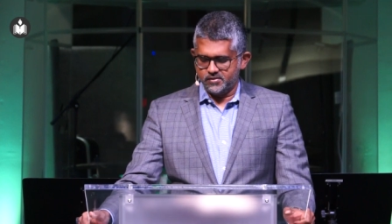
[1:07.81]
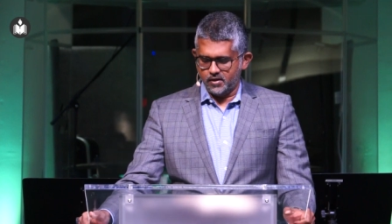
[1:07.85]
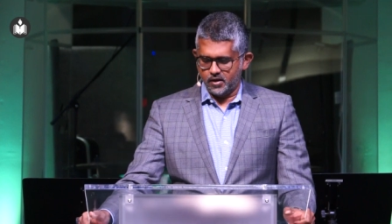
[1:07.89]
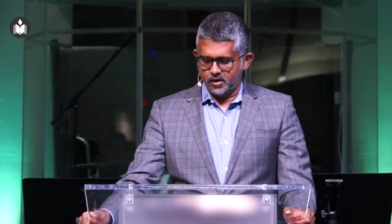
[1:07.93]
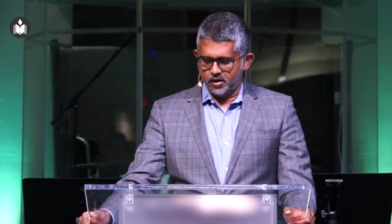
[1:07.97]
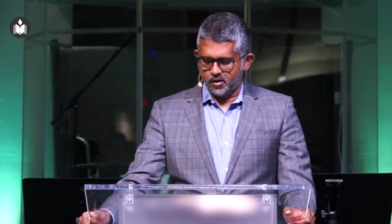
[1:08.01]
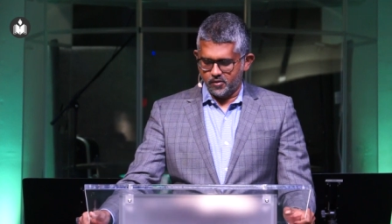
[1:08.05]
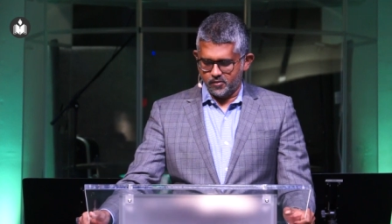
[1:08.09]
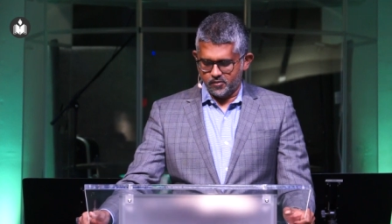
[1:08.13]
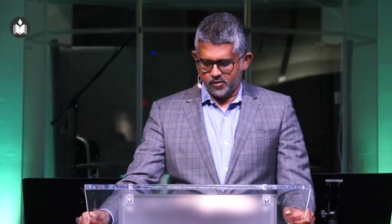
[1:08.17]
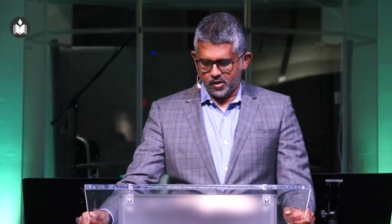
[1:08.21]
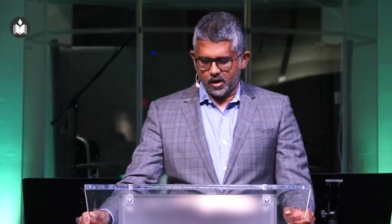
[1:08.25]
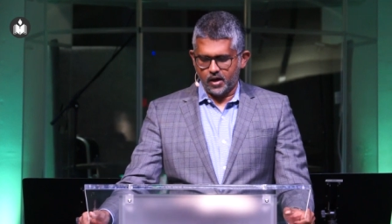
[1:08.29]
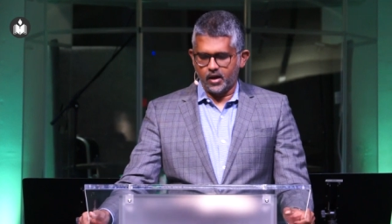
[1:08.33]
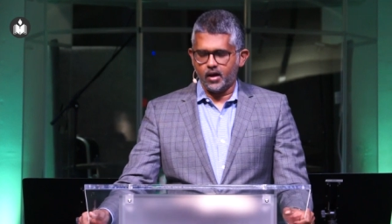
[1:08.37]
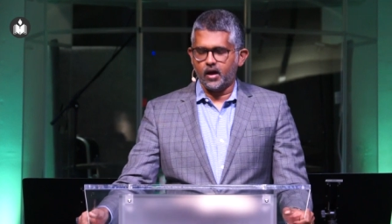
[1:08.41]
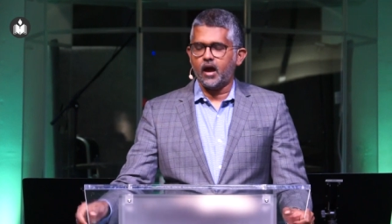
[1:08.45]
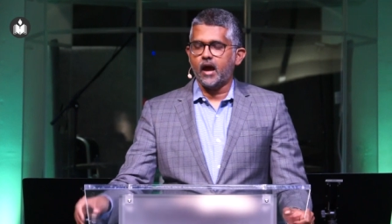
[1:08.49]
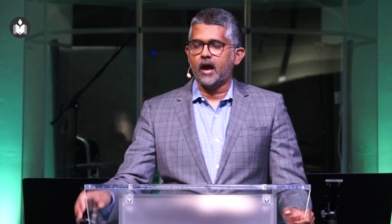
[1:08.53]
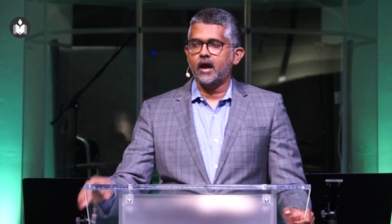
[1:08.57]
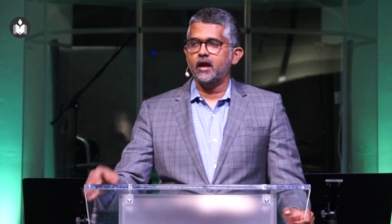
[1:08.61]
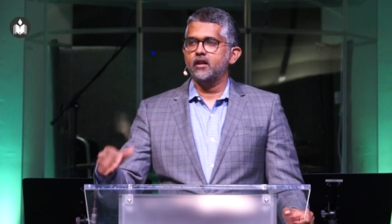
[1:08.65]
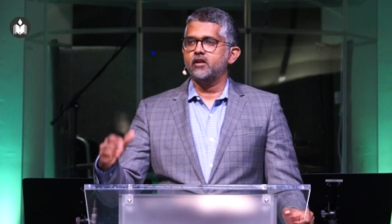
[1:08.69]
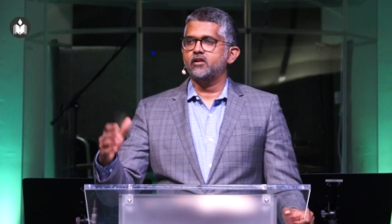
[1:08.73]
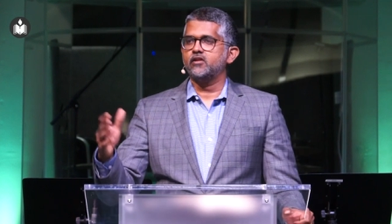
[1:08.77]
in an uh,
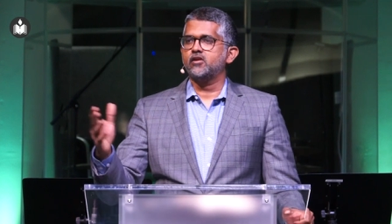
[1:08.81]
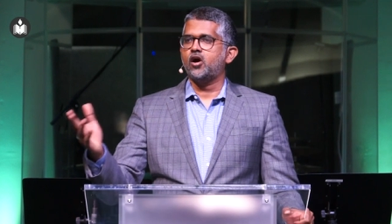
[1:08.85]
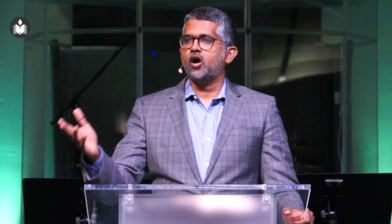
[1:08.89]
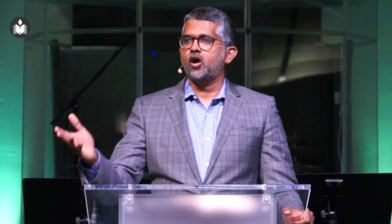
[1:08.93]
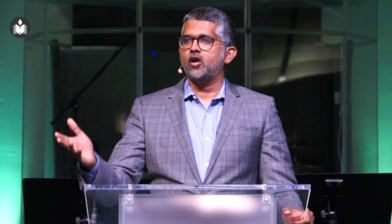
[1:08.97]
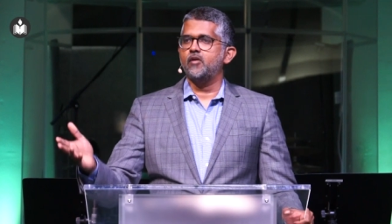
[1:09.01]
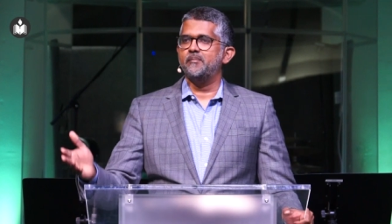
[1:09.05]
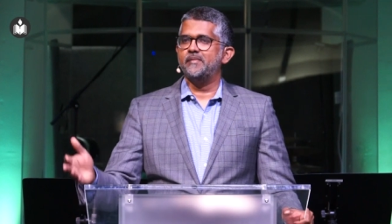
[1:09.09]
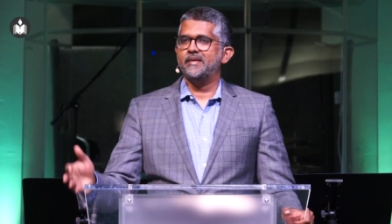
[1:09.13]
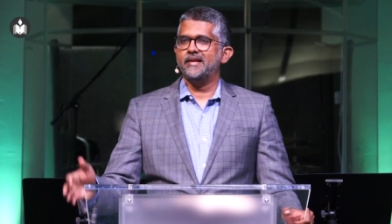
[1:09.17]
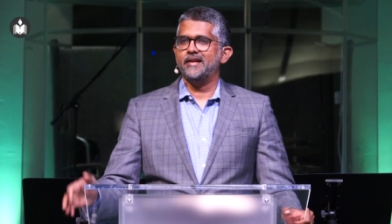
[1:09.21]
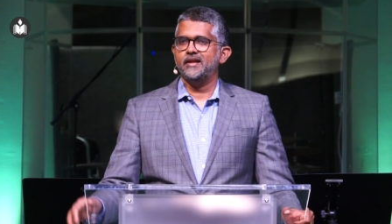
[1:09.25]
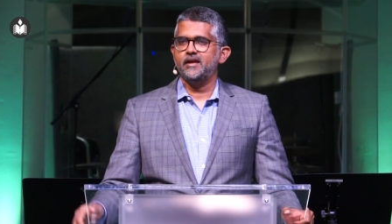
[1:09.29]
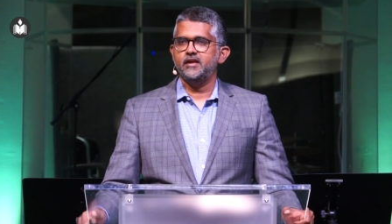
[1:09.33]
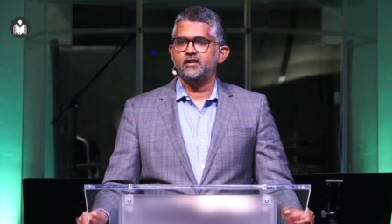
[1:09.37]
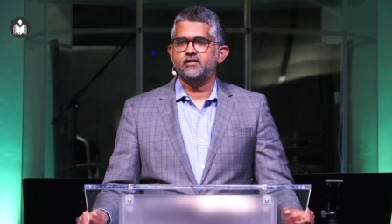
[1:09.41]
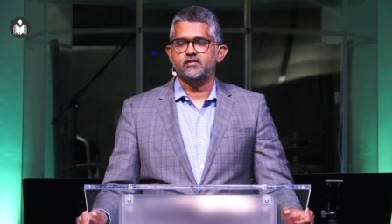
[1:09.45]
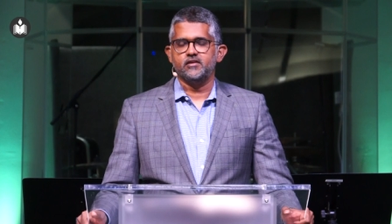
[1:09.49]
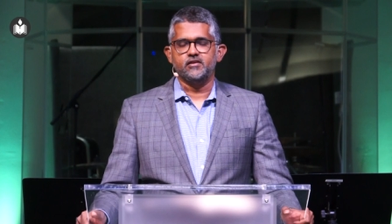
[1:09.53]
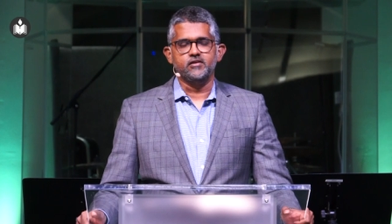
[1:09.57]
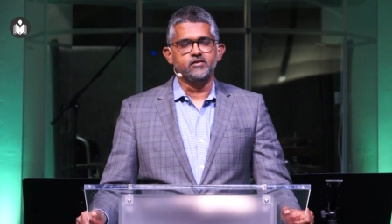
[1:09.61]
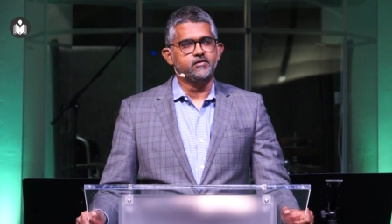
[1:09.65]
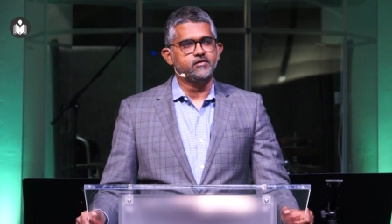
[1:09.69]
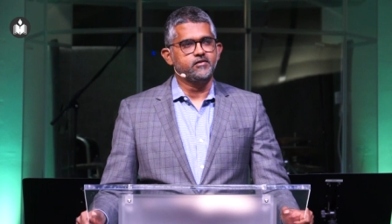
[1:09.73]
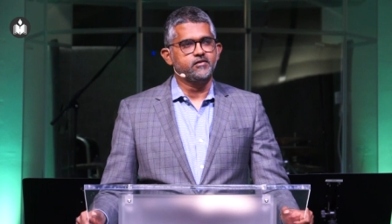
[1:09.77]
island called
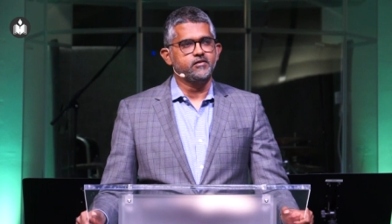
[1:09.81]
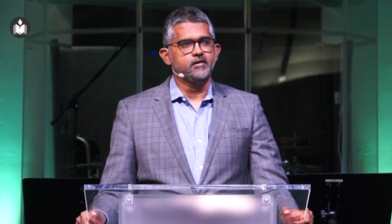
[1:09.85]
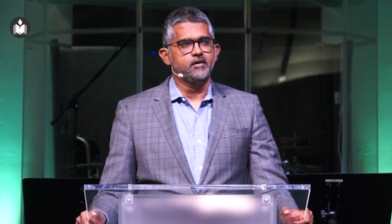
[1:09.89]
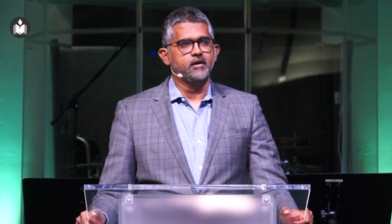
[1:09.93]
Miletus,